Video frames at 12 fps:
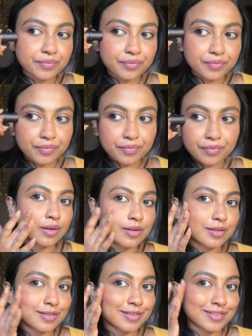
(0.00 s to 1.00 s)

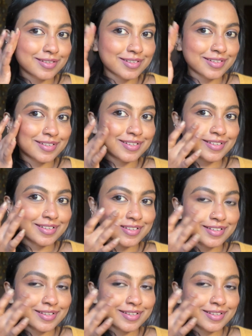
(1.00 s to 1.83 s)
(silence)